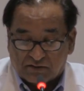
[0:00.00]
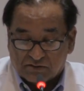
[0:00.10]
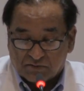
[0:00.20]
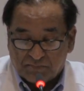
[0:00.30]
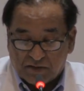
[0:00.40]

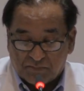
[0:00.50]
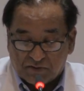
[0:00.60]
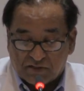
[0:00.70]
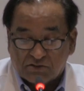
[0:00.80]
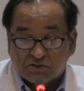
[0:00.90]
In fact, there's
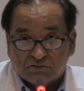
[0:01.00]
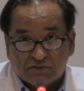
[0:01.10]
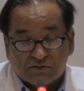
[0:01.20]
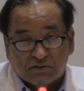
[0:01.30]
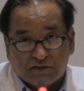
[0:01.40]
a paper
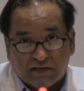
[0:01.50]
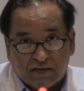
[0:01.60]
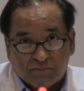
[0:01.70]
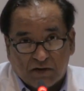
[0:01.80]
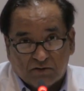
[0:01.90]
that just
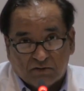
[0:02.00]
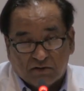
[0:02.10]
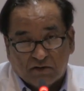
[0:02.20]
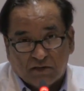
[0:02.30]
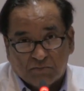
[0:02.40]
recently
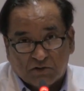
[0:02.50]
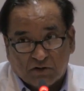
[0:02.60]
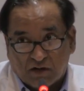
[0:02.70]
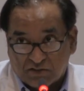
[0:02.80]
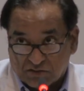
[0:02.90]
came out in a
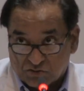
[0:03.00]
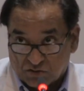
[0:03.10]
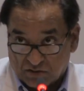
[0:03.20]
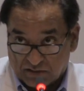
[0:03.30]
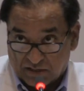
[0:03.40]

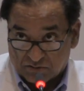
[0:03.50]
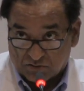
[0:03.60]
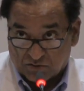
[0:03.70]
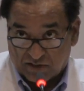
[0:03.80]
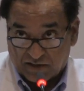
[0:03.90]
hematologic
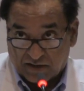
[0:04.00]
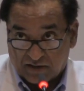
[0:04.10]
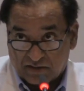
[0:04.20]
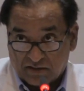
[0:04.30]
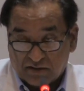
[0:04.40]
journal that I was
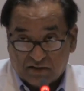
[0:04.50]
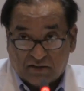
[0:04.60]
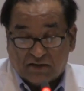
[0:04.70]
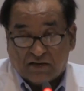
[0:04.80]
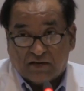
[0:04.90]
looking at,
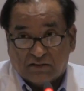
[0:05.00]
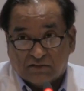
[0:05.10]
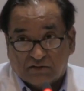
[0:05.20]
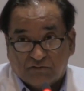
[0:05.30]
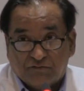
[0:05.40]

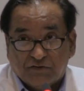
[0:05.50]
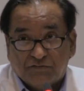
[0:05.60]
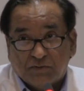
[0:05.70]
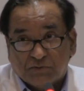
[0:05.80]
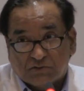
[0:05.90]
and they
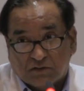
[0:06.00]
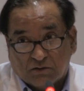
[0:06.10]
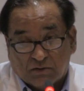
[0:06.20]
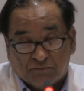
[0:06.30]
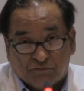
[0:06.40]
said
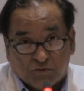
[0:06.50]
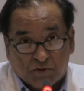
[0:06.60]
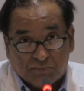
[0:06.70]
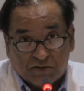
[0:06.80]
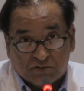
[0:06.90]
50% of
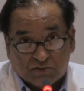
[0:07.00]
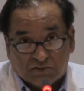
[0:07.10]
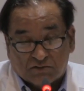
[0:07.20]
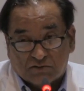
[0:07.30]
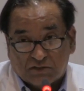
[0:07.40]

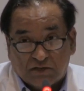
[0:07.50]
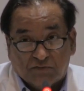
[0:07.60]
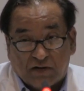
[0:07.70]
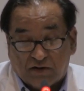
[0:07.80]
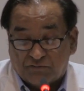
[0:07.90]
lymphoma
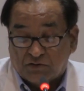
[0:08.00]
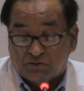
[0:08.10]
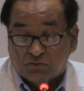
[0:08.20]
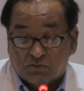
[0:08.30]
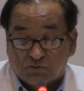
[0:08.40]
patients,
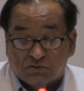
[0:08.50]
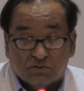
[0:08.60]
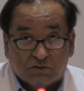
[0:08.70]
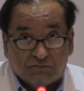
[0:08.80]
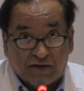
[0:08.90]
even after
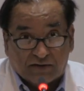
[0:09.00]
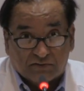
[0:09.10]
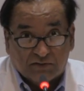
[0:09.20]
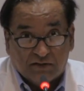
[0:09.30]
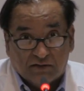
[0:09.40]
two doses of
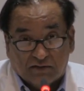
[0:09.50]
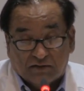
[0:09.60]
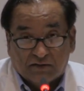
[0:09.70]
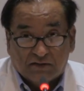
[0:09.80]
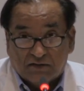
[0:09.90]
the
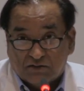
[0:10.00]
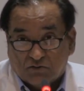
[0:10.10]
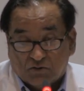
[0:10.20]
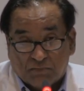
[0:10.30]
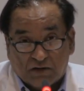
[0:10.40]
vaccine,
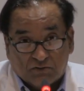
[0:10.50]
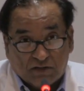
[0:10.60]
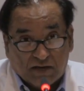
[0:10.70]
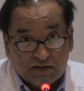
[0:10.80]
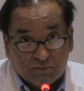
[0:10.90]

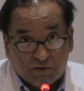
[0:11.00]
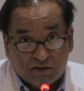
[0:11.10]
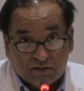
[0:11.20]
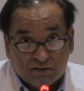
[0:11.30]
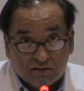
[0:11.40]
don't mount the
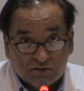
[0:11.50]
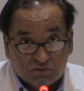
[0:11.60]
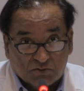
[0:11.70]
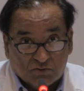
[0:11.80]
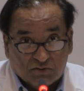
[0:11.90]

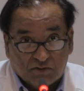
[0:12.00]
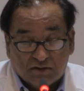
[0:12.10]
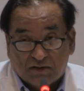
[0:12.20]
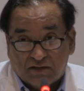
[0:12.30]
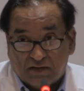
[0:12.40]
antibody that they
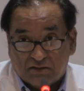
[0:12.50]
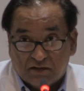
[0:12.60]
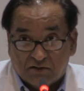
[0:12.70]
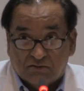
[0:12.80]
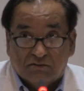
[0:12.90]
should,
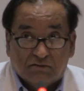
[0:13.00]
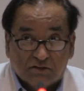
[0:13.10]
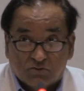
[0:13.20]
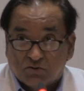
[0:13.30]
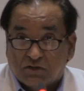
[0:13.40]
and
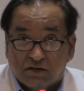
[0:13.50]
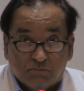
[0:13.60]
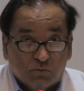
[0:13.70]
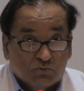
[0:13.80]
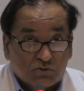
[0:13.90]
they they
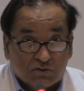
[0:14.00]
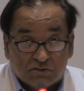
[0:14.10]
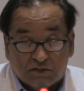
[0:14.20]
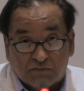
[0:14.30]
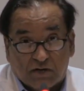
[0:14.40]
should get
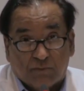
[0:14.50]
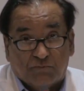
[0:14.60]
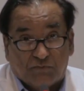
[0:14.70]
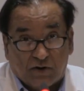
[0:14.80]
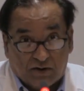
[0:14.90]
boosters
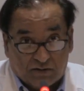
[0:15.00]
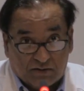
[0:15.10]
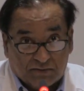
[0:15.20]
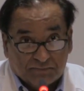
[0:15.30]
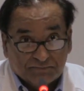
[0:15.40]
even up
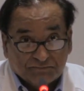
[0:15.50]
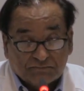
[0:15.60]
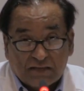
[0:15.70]
front.